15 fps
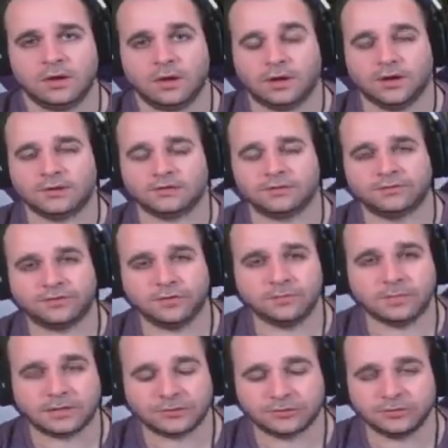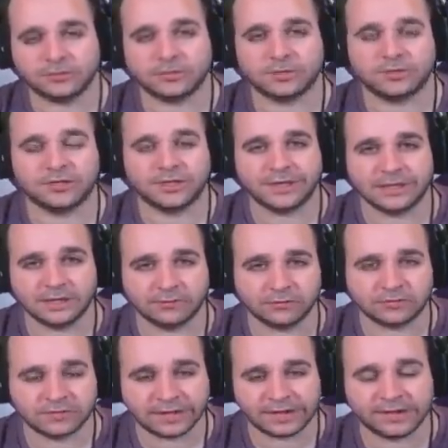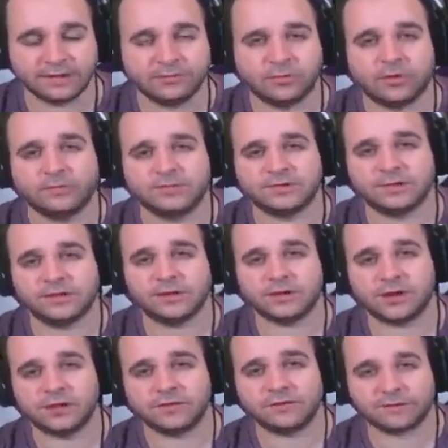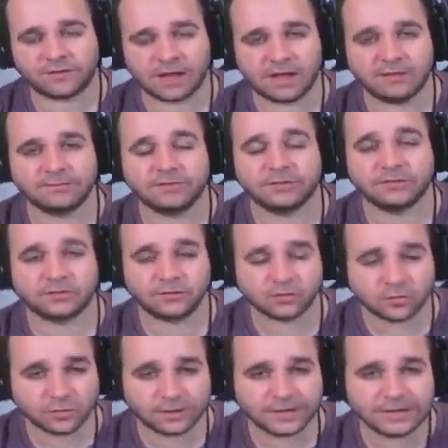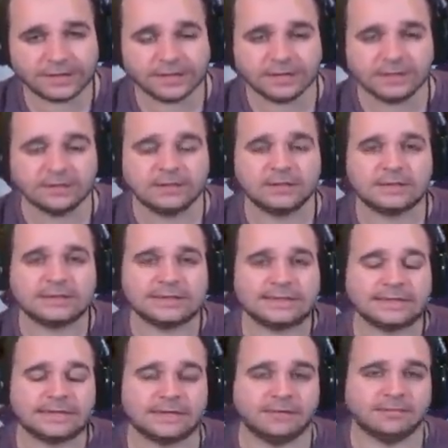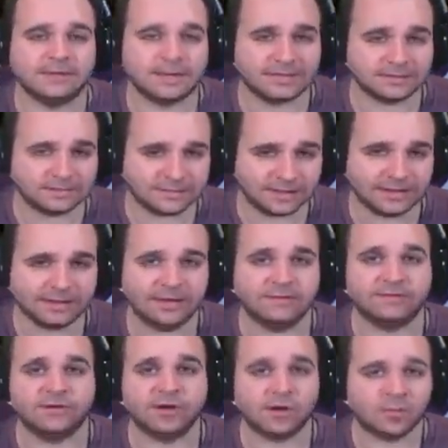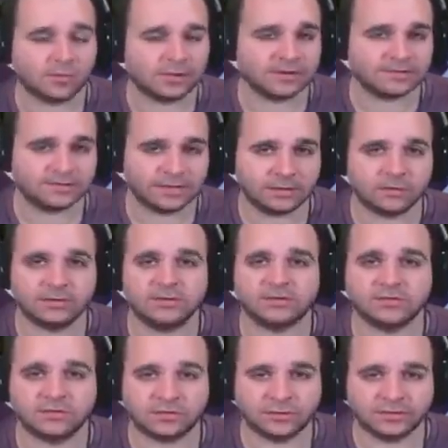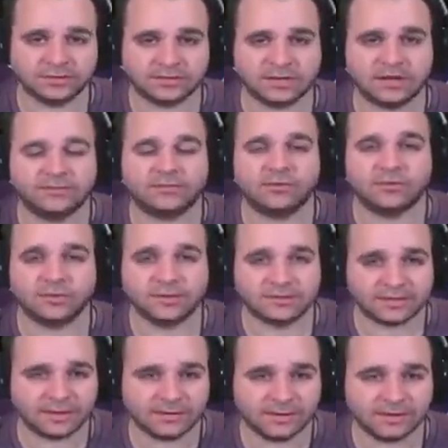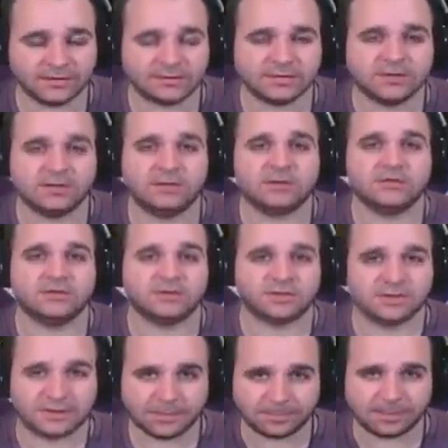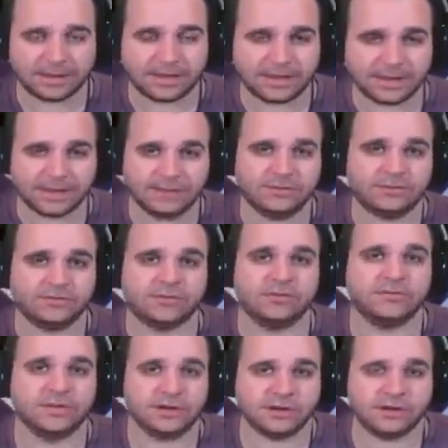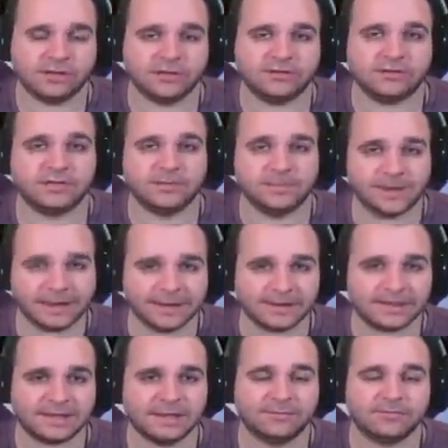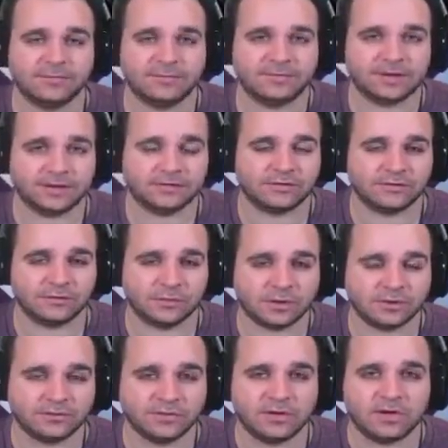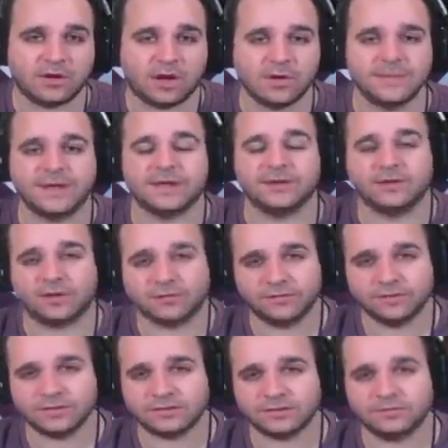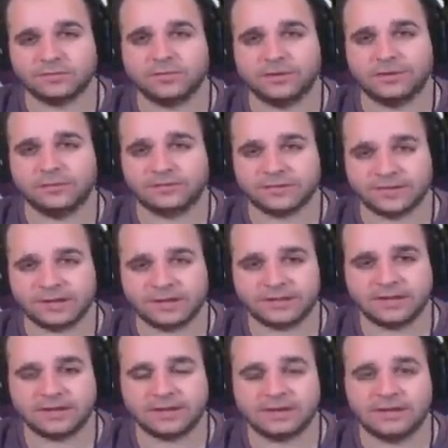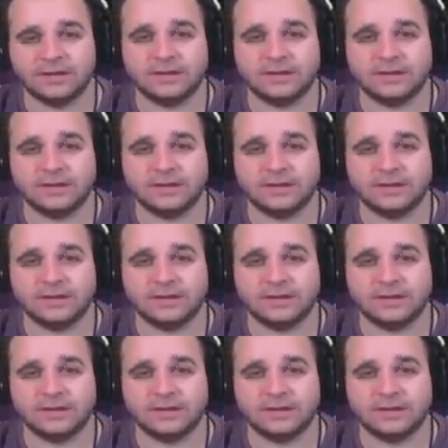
Alright, so from mushrooms, once you hit level 10, we're obviously going to go to the farm for the story. Like I said, if you don't want to see all this story stuff on all these areas, just skip ahead through the video to the Bandit camp from 10 to 12. I'll make it obvious when we start that.